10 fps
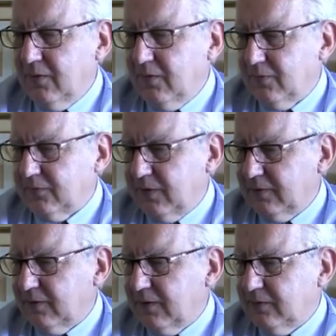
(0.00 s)
of the
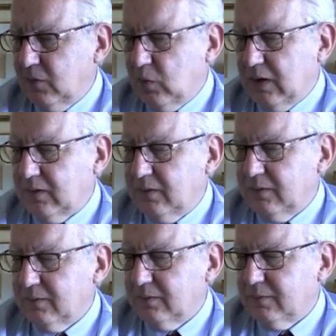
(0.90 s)
1991.
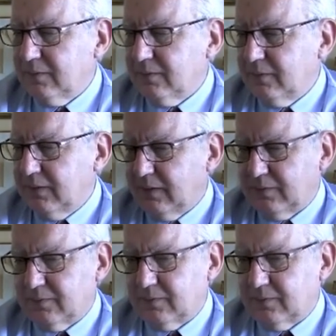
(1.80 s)
That